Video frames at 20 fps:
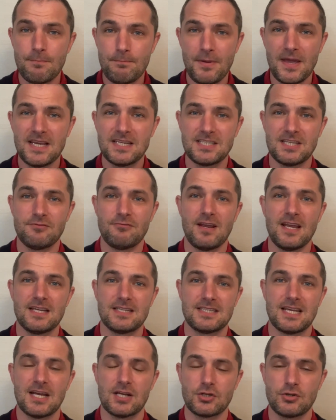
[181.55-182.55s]
basic rate
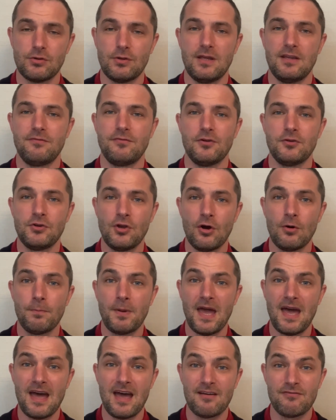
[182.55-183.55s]
tax relief on your
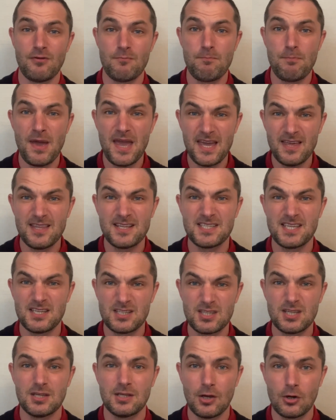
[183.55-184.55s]
behalf and pay this
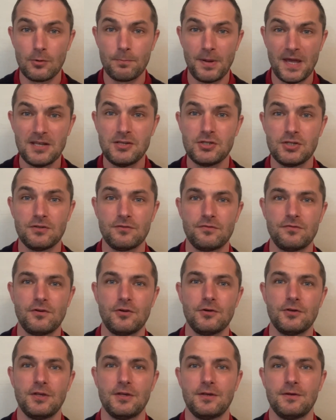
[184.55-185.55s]
into your pension
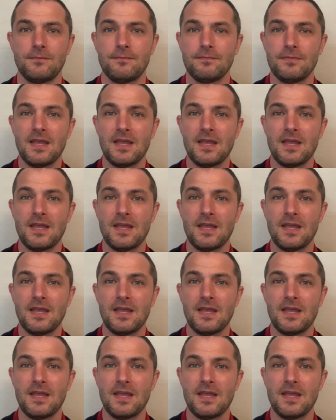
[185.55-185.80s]
for you.